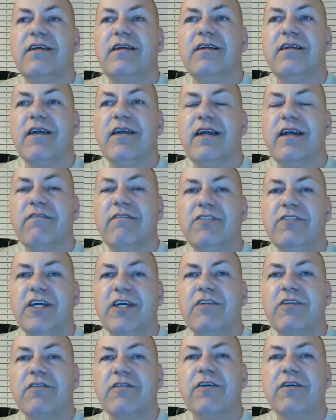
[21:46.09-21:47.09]
your kind of
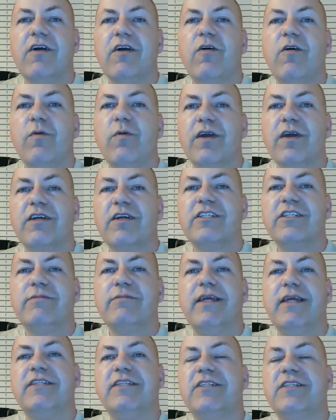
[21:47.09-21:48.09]
general coworker
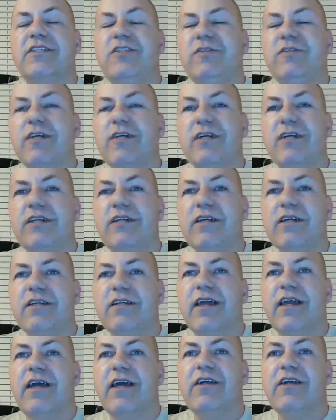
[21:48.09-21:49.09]
space, and you could clear
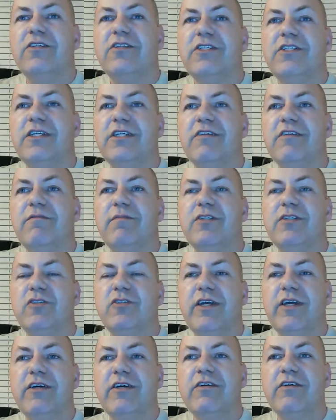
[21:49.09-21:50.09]
the energy of
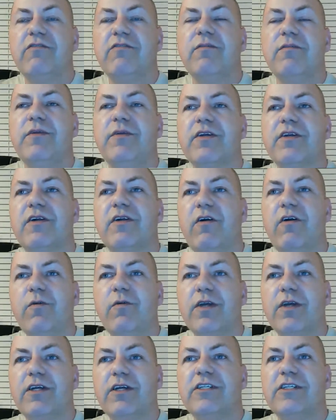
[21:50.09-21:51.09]
betrayal from your
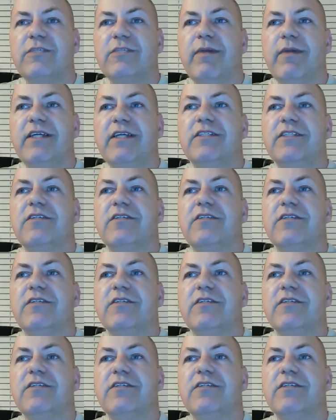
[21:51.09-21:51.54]
coworker space.